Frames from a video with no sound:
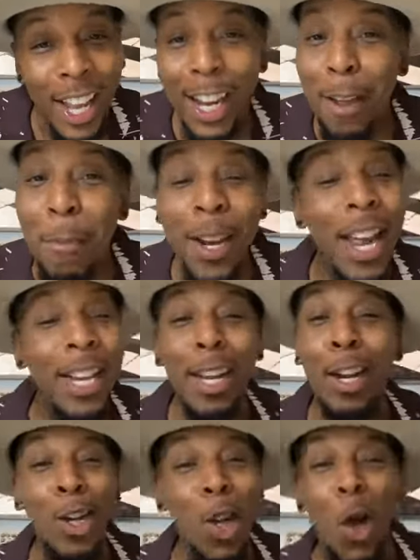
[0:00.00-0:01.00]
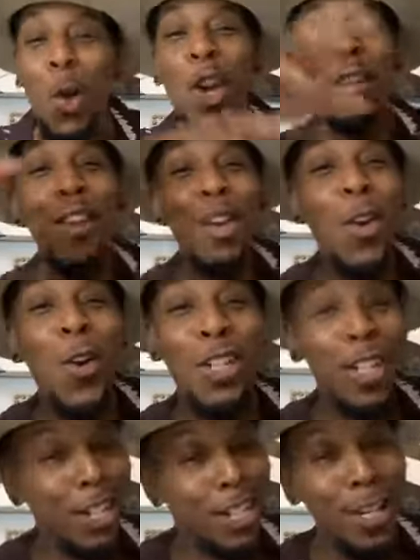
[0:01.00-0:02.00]
And it'd be like the glory of the
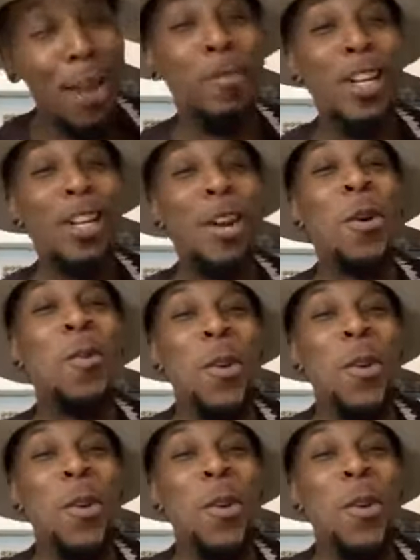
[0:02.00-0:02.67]
Lord just stepped in the